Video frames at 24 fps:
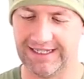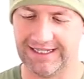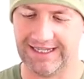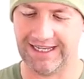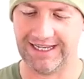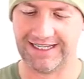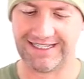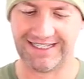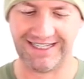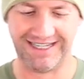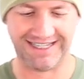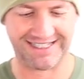
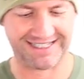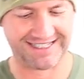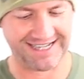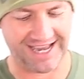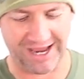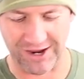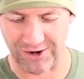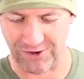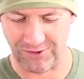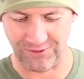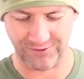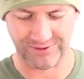This is
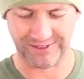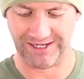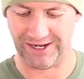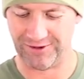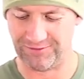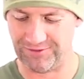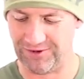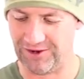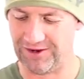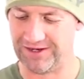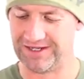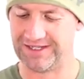so,
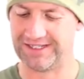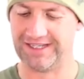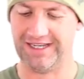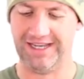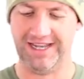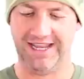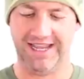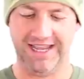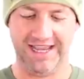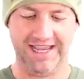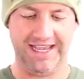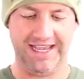so nice.
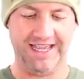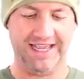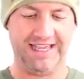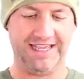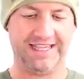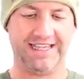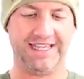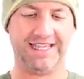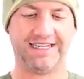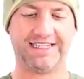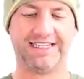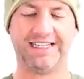
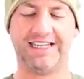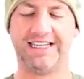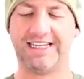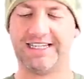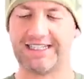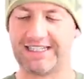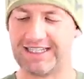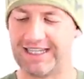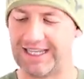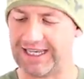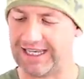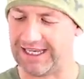This
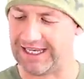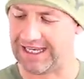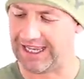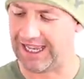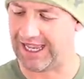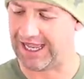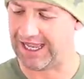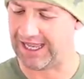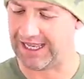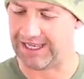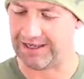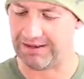is
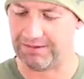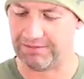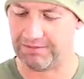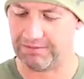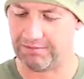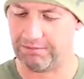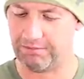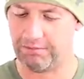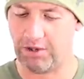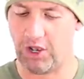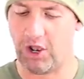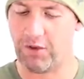the
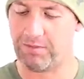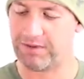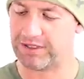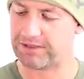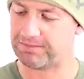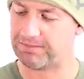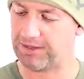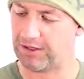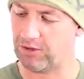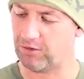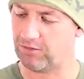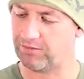
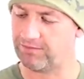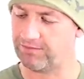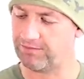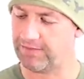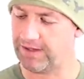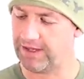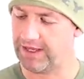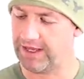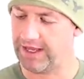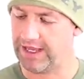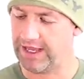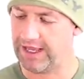purpose-built
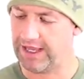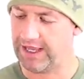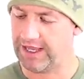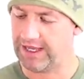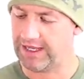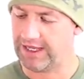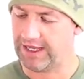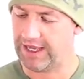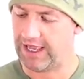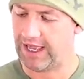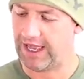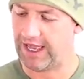
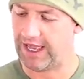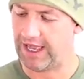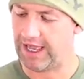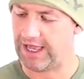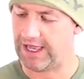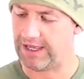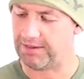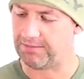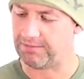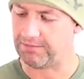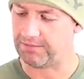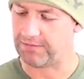
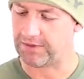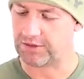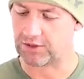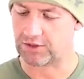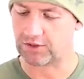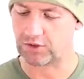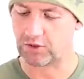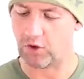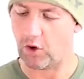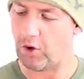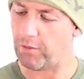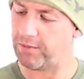Scorpion
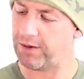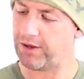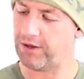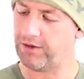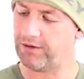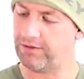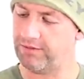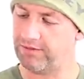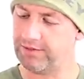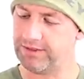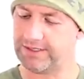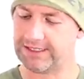
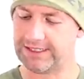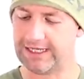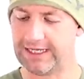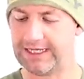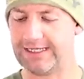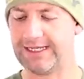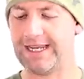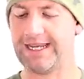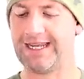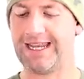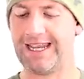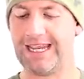
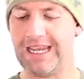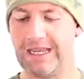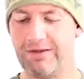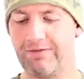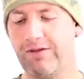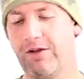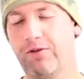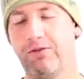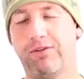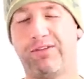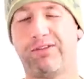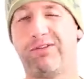CZ
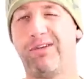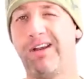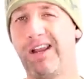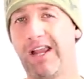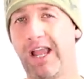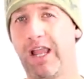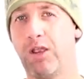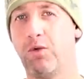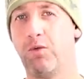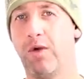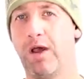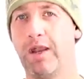EVO
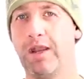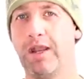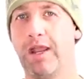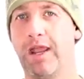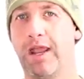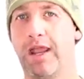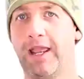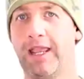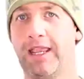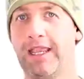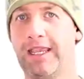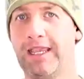3A1
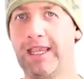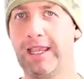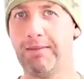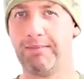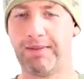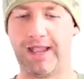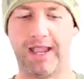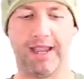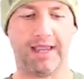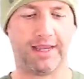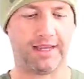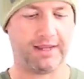kit
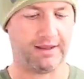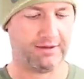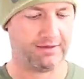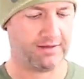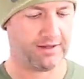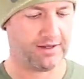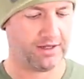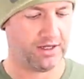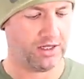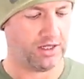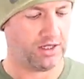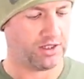bag.
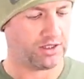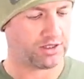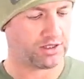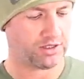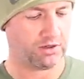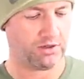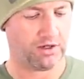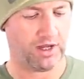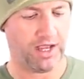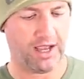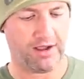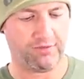
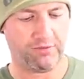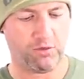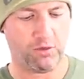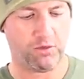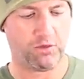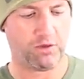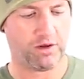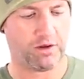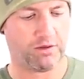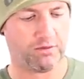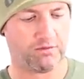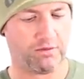So you have
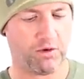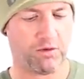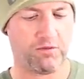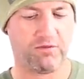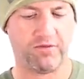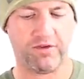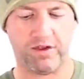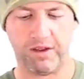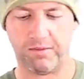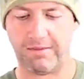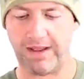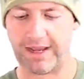all your room
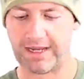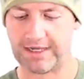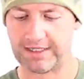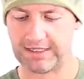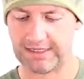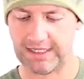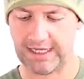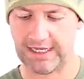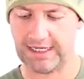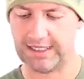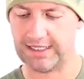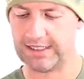for your
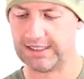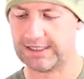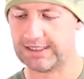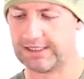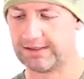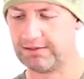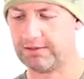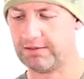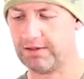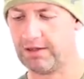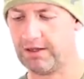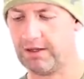
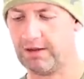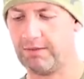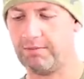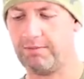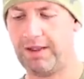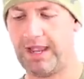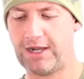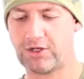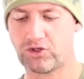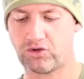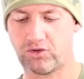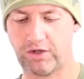magazines,
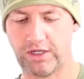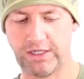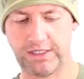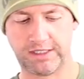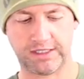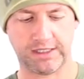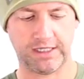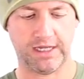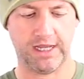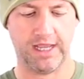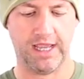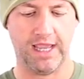
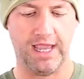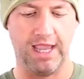batteries.